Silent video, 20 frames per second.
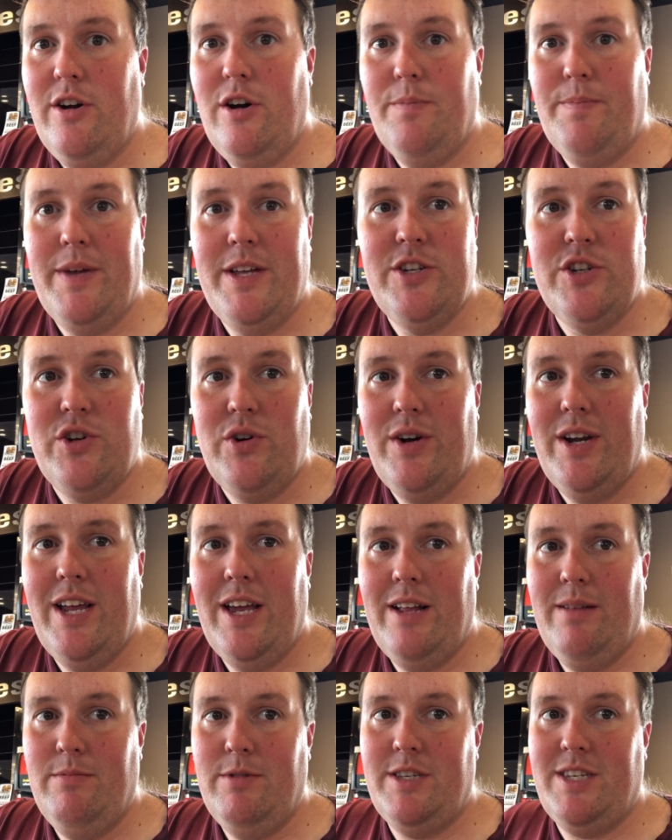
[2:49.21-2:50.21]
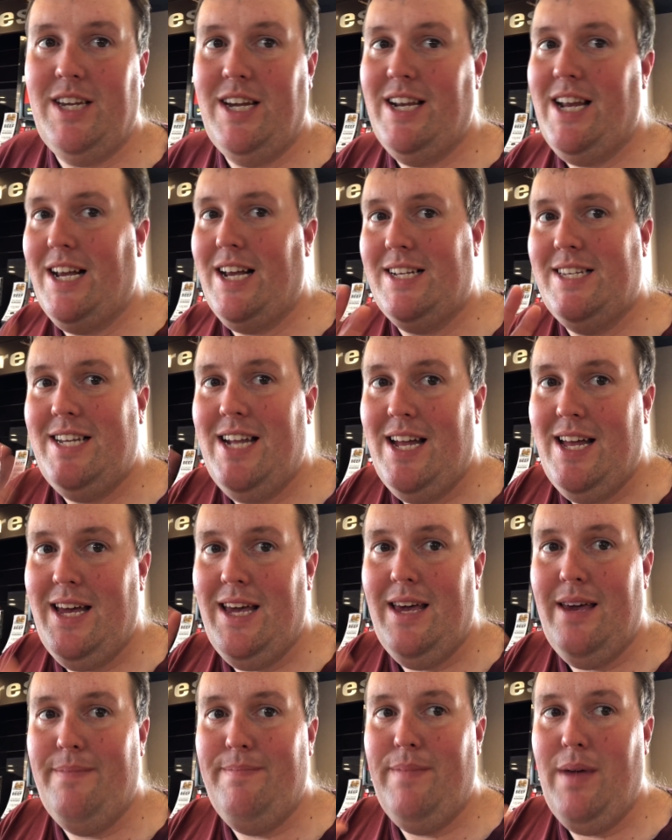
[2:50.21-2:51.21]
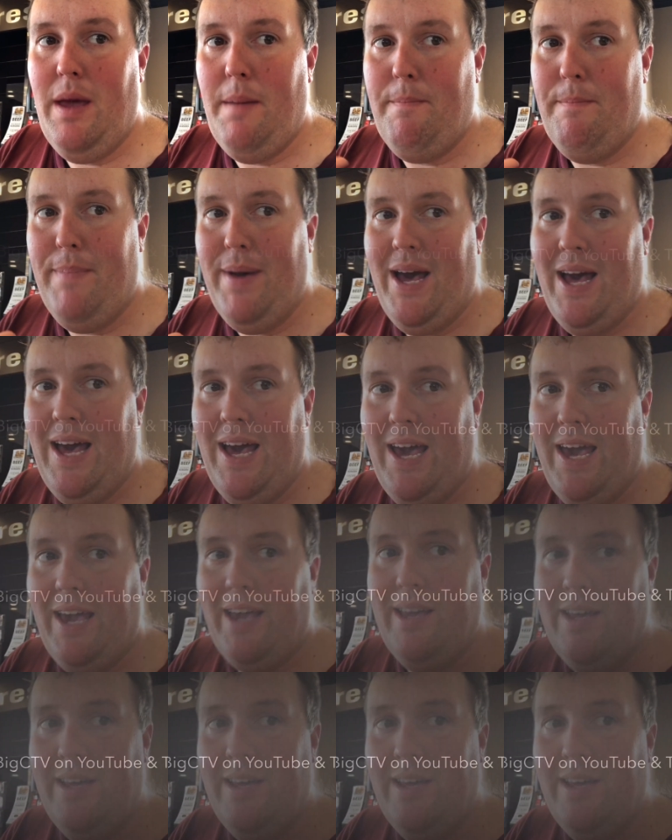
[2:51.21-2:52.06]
Hope you enjoyed it, and we'll see you next time. Bye.